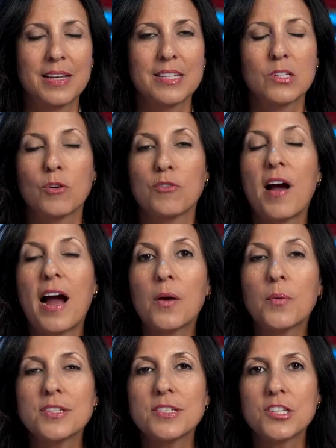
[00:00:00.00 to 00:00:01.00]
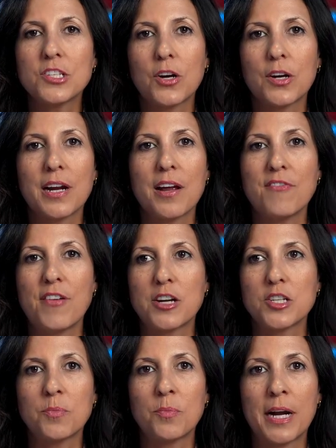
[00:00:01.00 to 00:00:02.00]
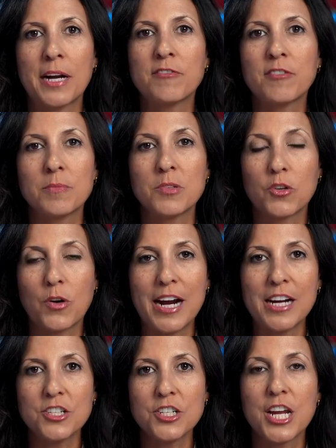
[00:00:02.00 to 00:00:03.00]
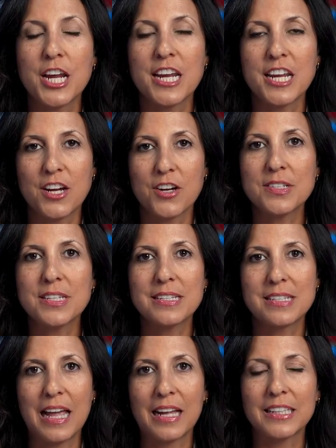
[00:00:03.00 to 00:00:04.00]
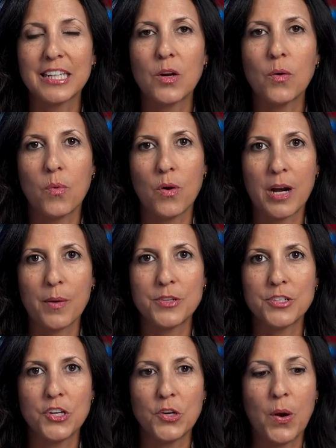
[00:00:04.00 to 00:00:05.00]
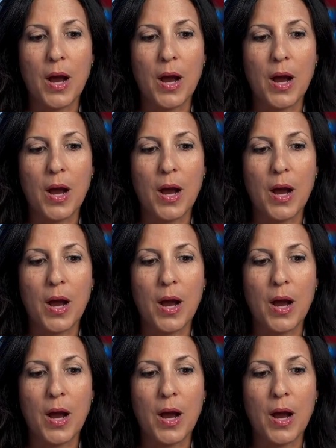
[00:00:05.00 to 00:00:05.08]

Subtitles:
So if I was to start a fashion brand from scratch, here's exactly what I would do.